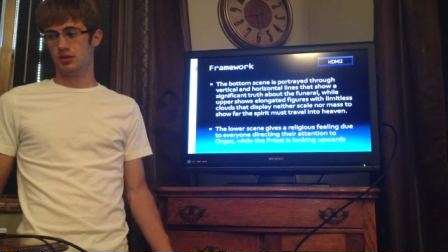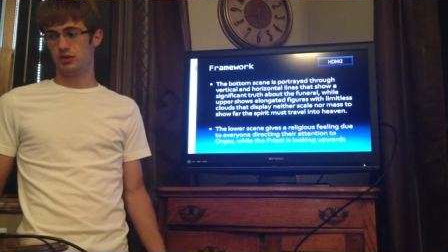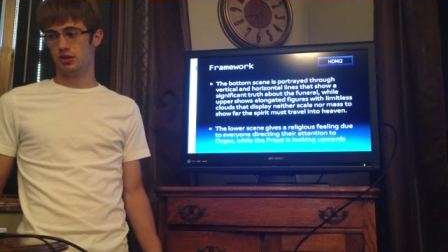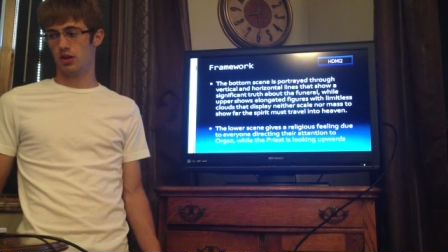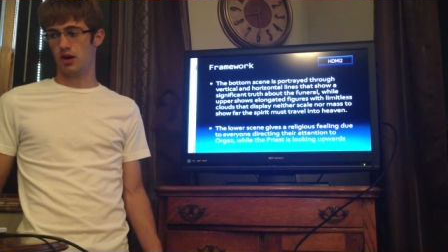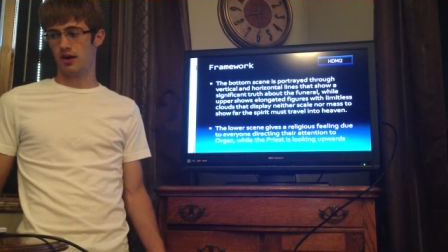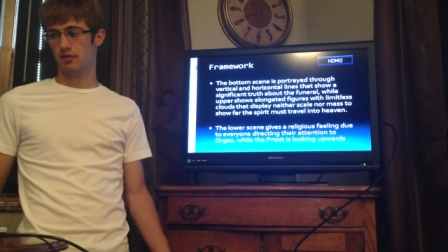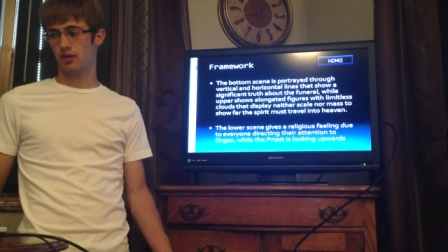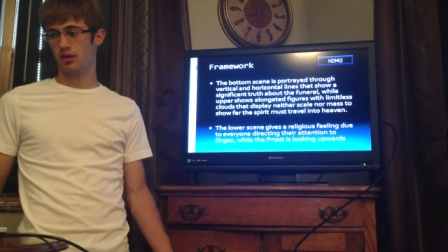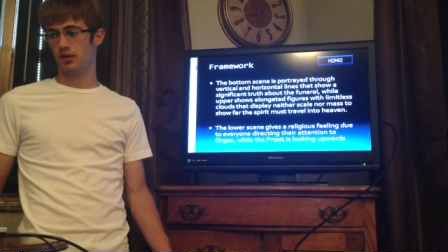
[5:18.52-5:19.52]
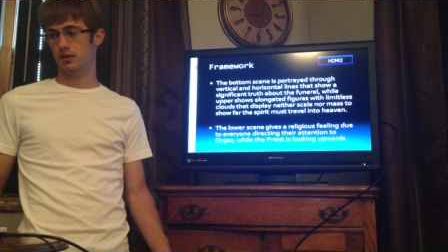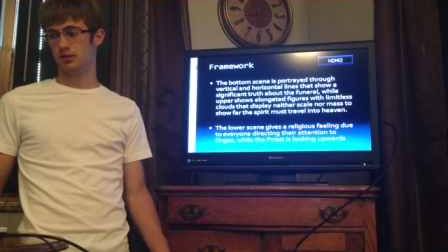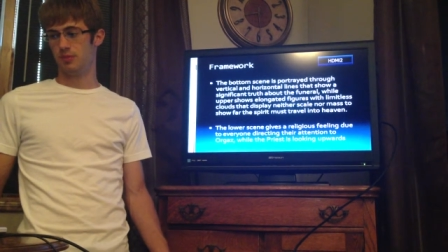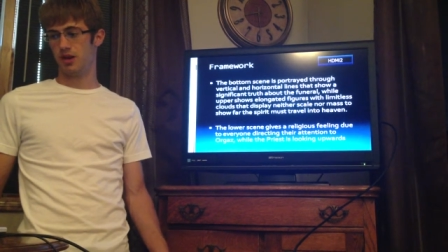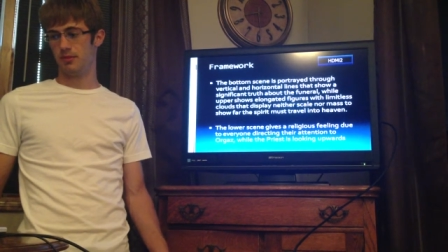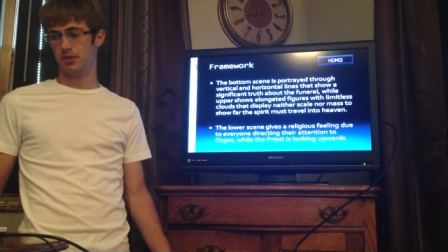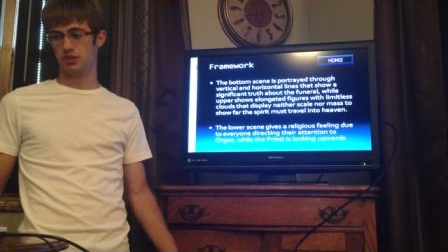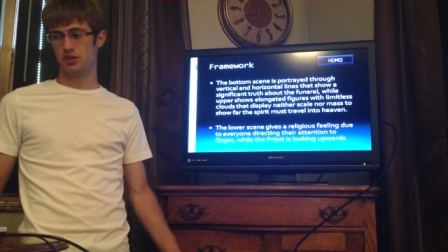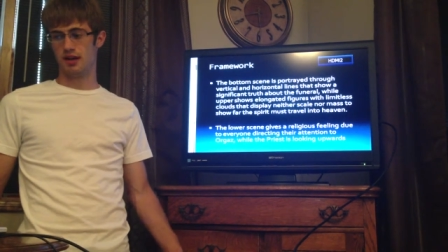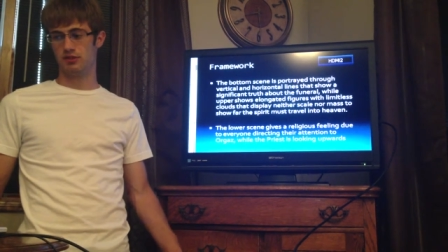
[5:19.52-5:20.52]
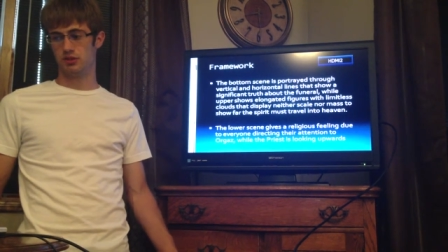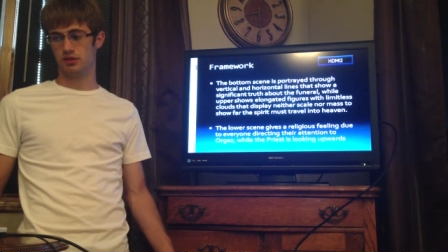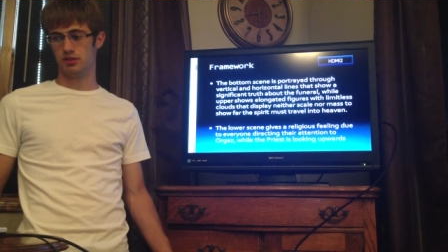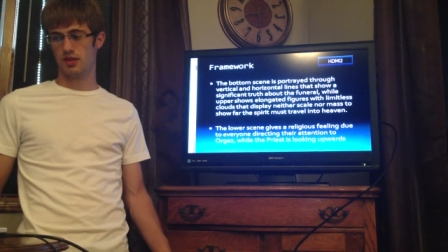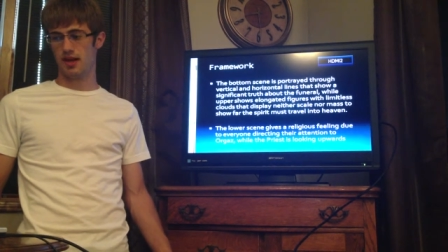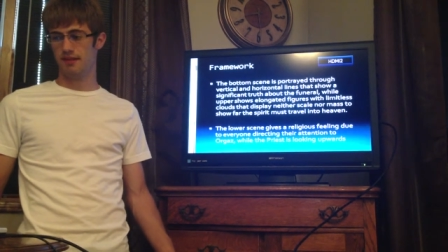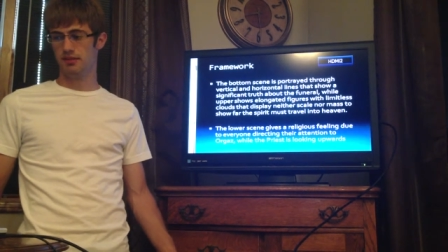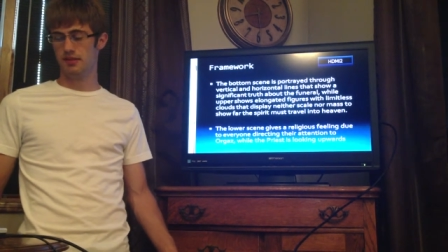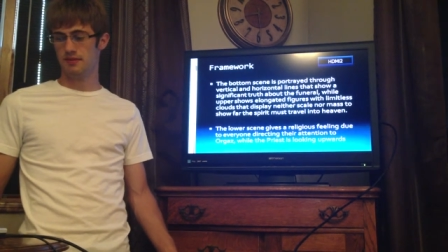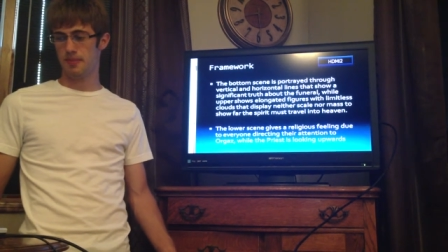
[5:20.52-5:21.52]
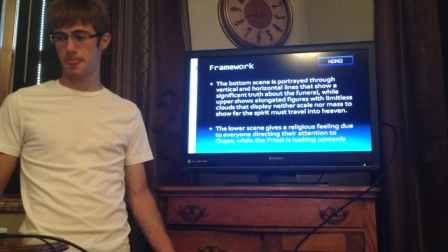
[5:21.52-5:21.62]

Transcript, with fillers: to show how far the spirit must travel into the heaven.